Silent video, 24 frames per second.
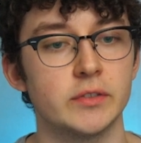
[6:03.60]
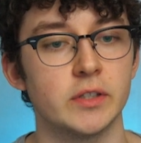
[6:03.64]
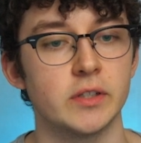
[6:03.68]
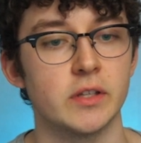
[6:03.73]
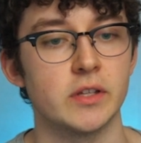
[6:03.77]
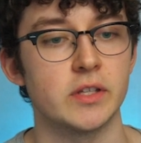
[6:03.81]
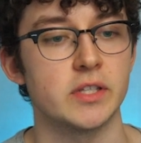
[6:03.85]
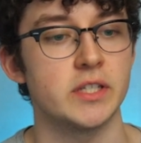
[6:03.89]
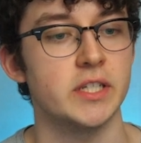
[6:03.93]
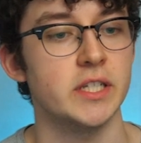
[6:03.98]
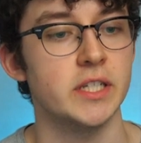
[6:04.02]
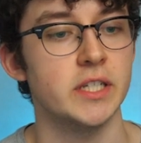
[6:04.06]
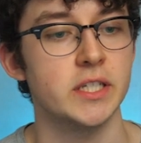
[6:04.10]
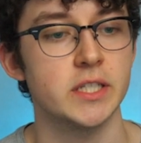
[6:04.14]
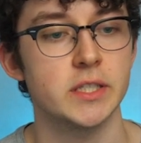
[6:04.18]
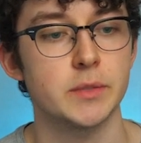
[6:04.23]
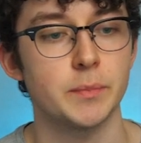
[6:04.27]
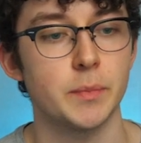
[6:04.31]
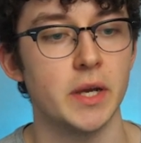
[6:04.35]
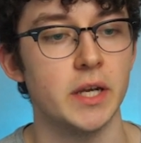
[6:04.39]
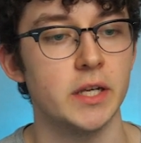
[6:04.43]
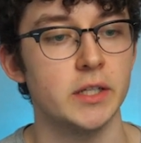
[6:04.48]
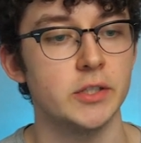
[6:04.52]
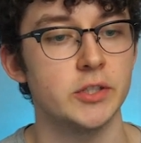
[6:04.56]
6th
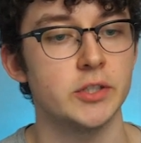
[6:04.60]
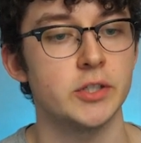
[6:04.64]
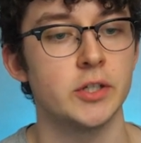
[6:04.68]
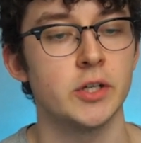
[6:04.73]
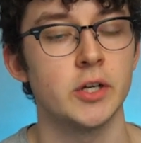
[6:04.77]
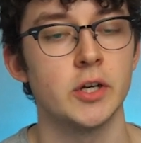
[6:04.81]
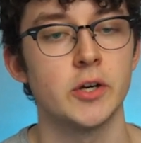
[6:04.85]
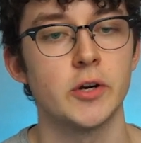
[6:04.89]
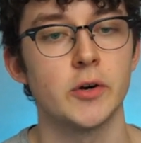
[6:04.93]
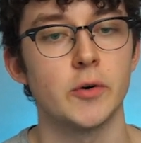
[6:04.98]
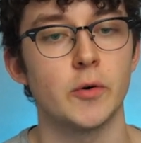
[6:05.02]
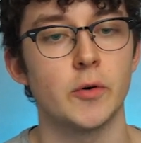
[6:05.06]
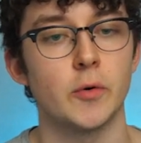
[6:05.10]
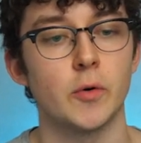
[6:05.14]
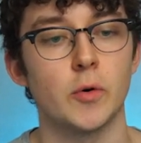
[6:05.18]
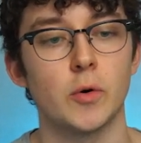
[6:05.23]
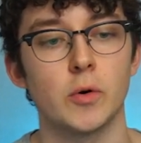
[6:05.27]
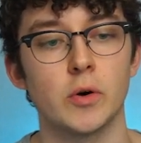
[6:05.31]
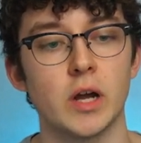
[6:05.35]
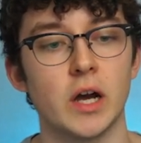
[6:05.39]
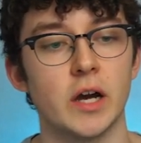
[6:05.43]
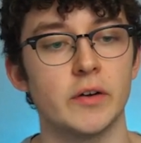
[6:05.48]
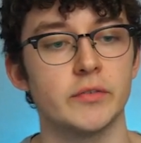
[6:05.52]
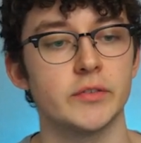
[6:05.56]
page
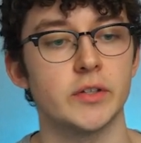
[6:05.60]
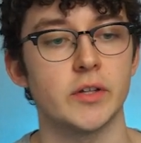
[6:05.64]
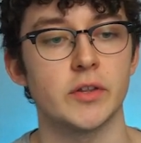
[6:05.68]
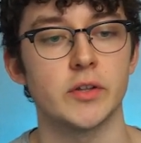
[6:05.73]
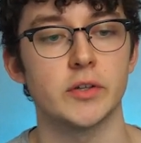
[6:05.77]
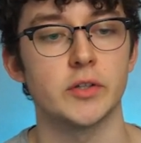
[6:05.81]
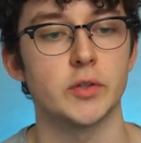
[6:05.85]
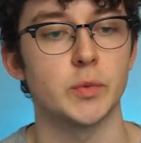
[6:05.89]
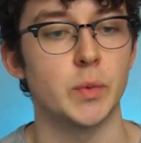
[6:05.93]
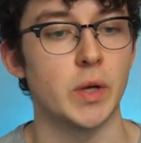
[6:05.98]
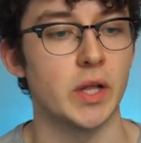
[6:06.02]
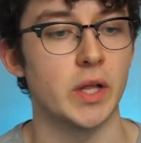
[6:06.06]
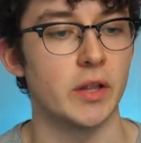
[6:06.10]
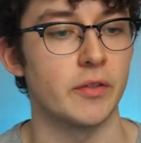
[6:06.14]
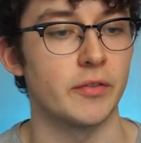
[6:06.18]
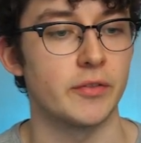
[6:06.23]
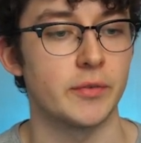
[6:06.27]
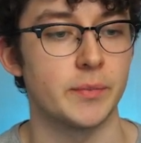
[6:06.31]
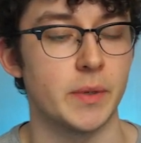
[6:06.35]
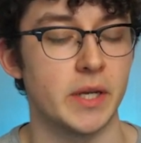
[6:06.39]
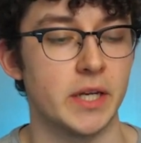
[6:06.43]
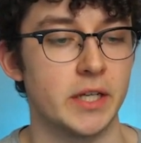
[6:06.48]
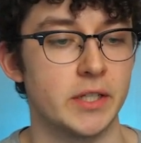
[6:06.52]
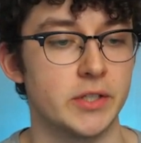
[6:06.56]
or after the 12th
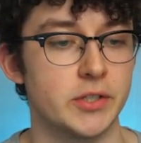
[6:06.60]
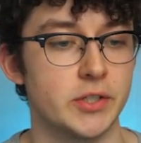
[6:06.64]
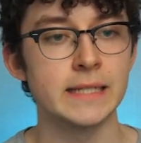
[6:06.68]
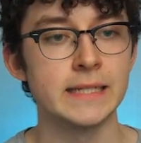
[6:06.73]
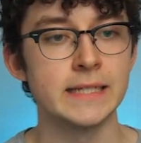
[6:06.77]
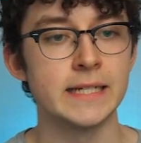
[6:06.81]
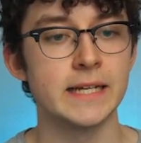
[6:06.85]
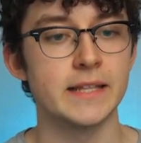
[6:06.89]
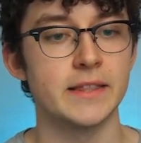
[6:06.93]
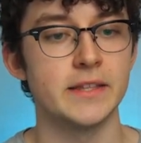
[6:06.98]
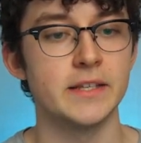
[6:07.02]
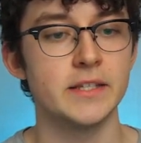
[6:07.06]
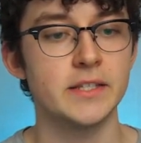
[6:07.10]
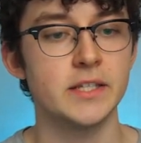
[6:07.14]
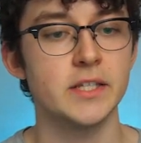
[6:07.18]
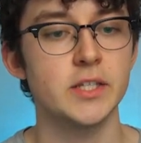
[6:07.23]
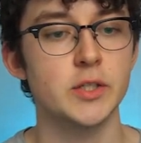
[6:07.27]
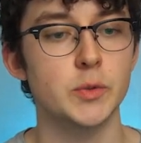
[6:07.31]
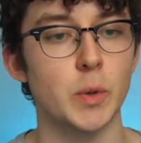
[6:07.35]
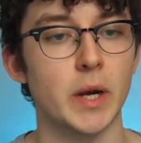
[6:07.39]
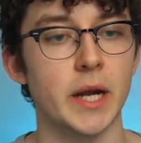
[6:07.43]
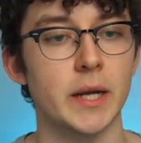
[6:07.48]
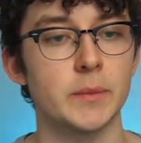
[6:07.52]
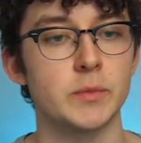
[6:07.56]
page. This is
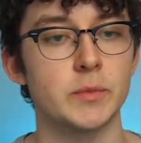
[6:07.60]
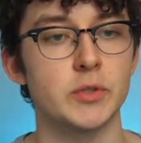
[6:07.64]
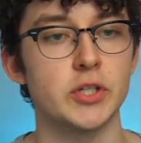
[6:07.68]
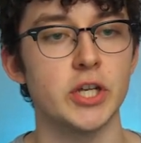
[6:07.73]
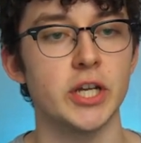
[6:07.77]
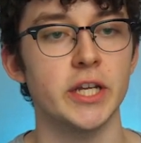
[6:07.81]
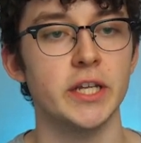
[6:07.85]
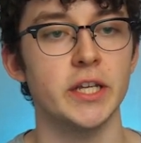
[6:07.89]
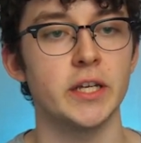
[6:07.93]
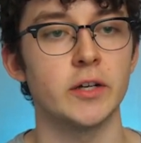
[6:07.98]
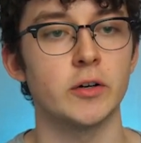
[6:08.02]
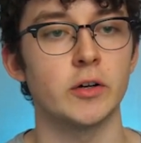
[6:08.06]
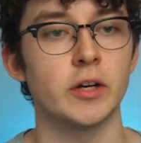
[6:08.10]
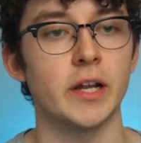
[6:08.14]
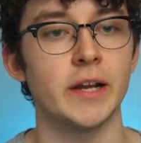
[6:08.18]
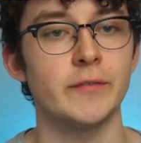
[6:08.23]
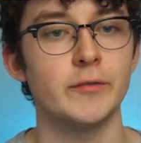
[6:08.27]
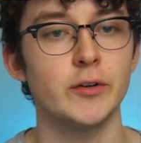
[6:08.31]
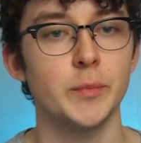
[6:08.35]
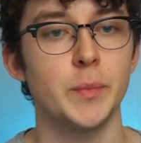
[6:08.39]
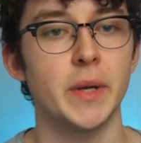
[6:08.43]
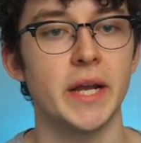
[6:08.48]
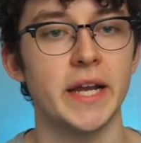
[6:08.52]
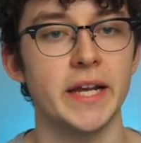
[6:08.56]
why I'm checking on
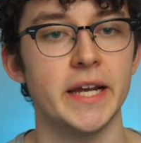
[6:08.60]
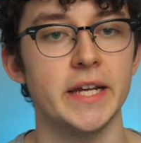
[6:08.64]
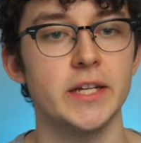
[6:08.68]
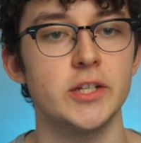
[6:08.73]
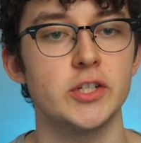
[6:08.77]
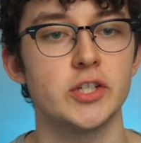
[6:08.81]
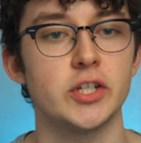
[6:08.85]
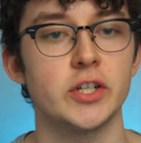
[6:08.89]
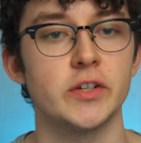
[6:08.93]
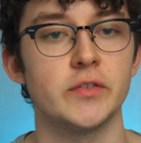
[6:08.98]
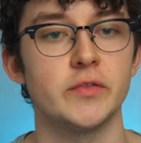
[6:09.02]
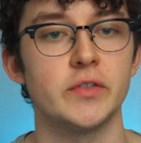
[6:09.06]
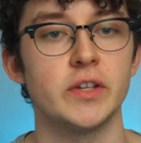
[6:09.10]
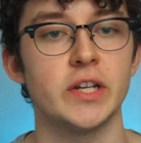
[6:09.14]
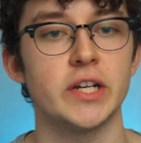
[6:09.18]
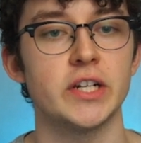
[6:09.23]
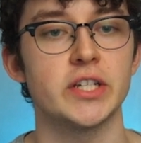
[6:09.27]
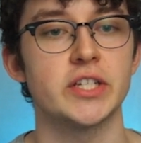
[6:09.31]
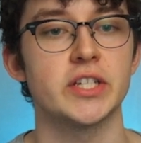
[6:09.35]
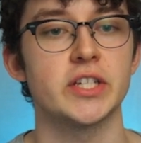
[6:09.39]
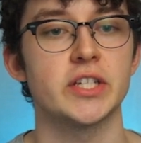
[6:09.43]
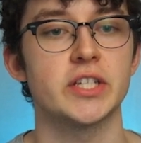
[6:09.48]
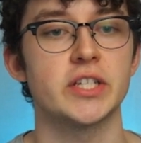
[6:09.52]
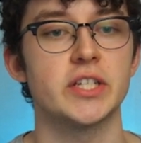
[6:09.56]
every page if
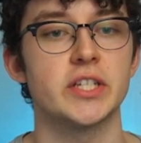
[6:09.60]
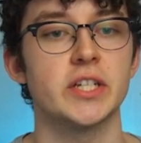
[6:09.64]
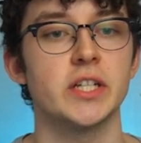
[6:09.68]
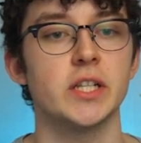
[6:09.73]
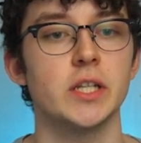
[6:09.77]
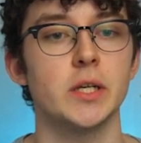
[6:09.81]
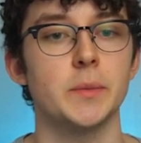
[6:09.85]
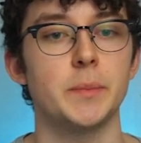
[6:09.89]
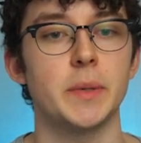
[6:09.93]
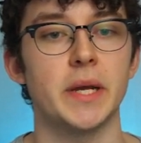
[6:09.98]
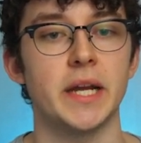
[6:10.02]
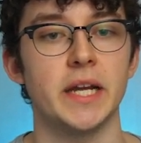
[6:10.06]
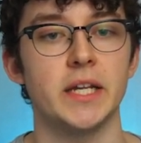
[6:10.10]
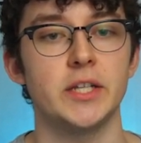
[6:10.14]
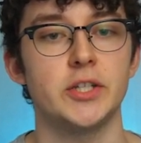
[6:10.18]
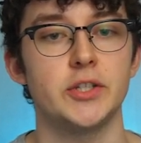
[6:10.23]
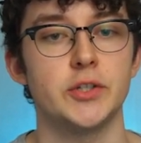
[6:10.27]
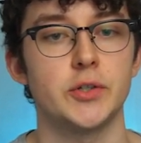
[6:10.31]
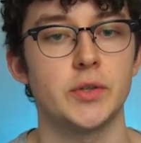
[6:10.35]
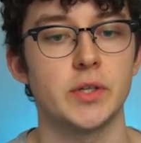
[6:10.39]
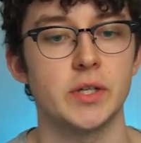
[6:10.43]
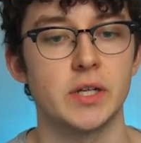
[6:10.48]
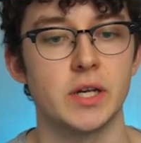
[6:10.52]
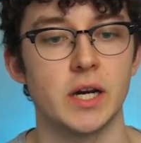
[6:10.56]
there's still a page to
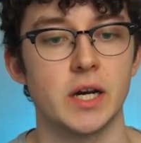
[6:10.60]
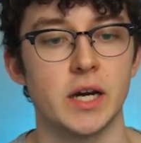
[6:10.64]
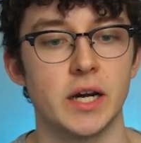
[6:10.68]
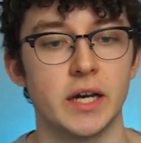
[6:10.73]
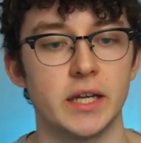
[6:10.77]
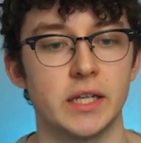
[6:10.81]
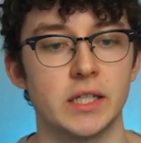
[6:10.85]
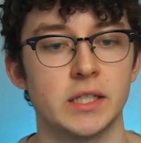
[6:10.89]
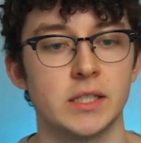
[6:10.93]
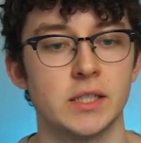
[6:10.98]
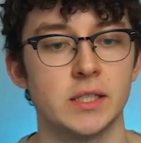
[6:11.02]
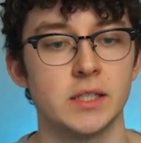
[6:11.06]
the guide.